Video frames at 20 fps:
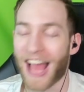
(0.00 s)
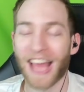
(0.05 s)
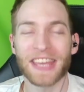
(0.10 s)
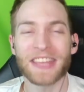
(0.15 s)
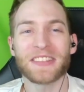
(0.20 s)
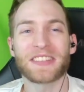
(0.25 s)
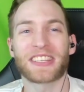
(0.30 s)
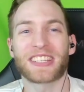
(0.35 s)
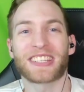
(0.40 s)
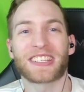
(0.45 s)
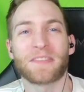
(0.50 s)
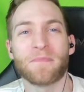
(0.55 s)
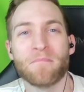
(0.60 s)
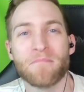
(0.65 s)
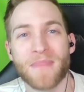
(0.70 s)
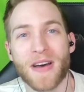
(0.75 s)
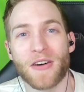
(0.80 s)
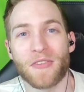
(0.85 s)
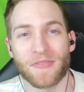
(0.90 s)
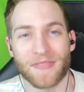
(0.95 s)
I can
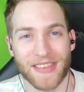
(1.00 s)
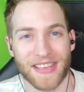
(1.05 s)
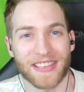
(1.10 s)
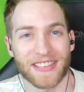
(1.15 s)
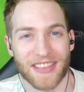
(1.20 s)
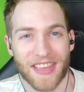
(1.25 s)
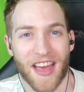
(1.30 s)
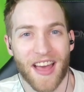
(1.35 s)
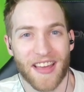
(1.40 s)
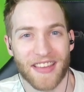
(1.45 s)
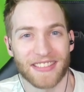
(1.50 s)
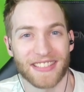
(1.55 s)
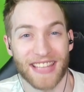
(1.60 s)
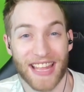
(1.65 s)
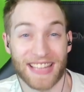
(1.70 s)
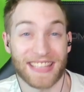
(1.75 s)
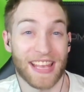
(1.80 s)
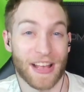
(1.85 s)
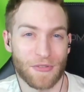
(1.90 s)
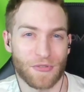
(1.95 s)
smell these guys.
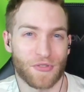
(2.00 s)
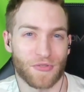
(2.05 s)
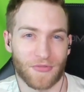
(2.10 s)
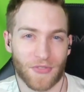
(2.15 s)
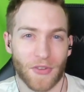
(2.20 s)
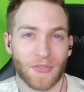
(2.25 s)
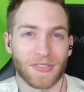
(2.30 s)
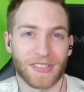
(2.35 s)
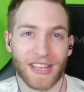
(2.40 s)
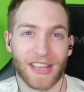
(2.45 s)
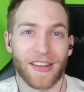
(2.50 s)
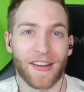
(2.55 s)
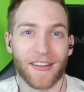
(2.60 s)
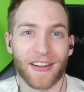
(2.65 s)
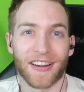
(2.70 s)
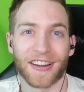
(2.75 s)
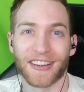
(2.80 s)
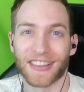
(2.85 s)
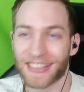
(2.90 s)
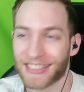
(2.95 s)
That's how gross they are. Saw one
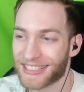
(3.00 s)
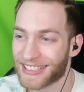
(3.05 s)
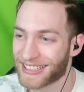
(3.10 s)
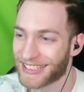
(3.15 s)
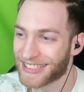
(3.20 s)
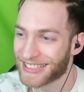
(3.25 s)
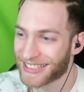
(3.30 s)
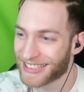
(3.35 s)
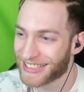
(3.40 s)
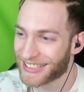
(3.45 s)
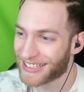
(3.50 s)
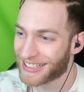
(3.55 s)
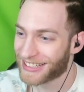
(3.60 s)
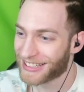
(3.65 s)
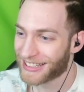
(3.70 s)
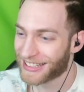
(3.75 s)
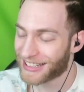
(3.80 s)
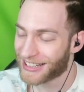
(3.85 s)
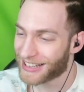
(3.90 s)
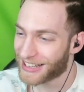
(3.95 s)
at a traveling show
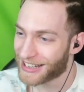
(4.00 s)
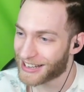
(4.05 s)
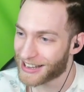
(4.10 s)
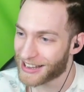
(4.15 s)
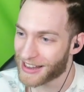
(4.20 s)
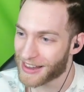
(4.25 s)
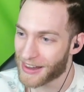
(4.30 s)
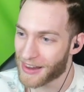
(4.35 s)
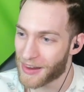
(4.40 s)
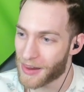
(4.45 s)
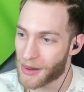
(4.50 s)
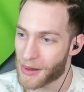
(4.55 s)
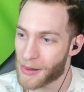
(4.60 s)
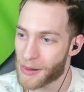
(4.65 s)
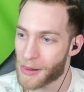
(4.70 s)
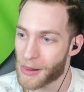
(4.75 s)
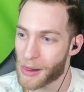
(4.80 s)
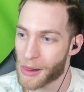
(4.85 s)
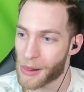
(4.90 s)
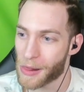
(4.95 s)
once. Real
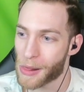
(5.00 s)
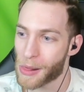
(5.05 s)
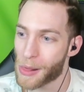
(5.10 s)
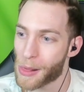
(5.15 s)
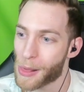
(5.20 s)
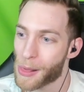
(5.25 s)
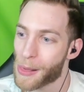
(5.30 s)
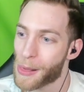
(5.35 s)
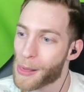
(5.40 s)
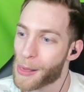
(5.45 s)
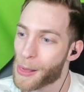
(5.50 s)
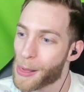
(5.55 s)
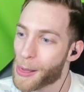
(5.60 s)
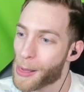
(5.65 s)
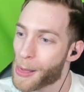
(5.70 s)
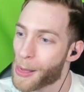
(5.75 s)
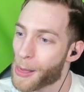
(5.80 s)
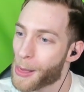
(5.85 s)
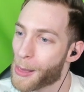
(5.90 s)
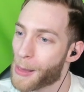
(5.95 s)
smart, they say.
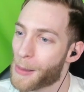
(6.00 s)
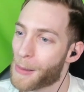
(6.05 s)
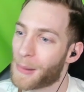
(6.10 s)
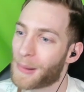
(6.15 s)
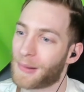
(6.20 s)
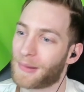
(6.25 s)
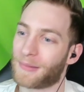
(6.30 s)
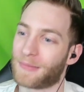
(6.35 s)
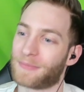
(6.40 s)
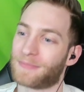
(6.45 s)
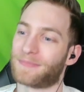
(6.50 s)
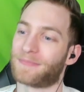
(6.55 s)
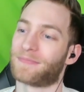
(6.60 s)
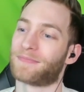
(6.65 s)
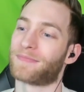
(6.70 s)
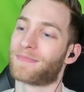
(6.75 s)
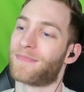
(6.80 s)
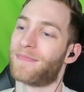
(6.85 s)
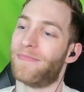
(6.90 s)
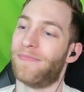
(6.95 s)
Bet he tastes a lot
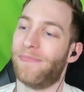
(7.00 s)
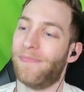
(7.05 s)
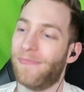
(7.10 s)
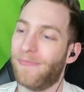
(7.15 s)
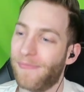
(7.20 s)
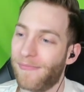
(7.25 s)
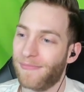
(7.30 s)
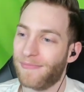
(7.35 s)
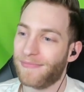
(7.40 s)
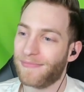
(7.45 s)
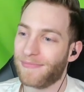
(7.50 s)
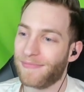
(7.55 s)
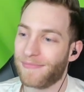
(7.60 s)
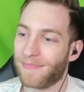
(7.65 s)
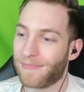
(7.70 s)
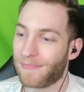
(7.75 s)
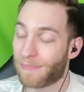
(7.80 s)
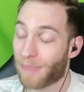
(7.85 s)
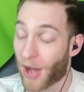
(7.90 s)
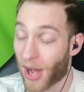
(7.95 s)
like possum chicken.
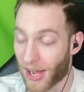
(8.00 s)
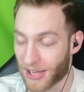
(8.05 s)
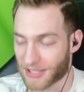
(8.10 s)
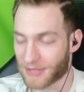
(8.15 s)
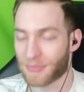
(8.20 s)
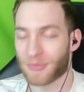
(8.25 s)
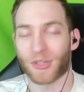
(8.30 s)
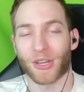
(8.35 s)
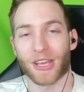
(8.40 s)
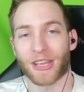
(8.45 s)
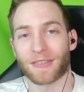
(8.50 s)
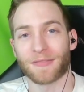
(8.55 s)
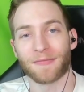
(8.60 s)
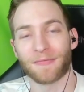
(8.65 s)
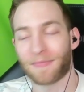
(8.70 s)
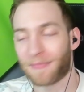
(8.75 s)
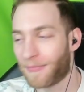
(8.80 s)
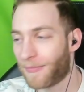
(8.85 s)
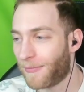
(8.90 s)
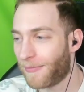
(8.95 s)
Possum chicken.
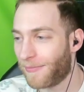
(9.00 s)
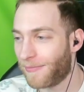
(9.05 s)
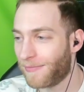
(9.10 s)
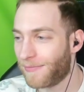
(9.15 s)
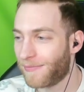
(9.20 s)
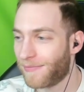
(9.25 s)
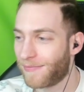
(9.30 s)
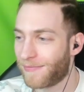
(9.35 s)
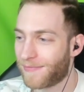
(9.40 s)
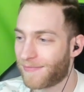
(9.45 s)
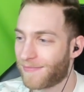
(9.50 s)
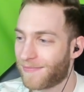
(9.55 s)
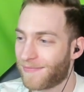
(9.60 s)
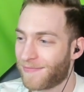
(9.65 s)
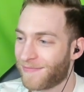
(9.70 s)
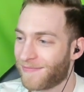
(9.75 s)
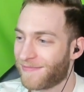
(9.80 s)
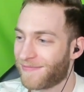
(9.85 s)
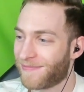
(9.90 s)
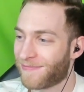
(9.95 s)
Everything tastes like
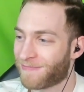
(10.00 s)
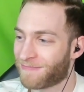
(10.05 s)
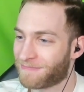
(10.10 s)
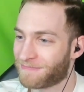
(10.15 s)
possum chicken.